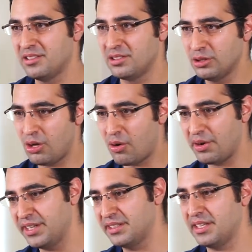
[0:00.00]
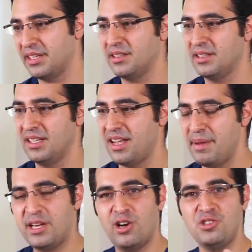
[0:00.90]
lowering the,
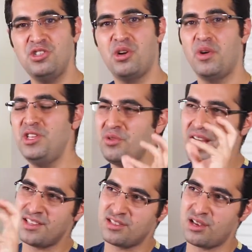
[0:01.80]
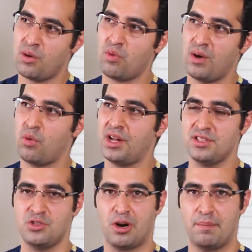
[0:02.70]
because, you know, when you ask someone what
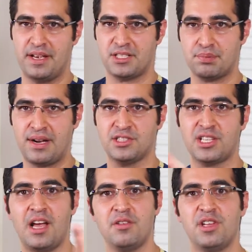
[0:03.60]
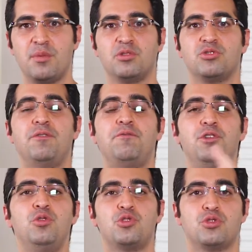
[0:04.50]
is your best price, either they will
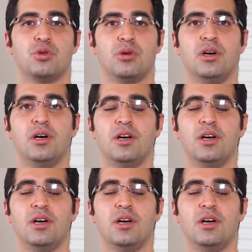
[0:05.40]
refuse to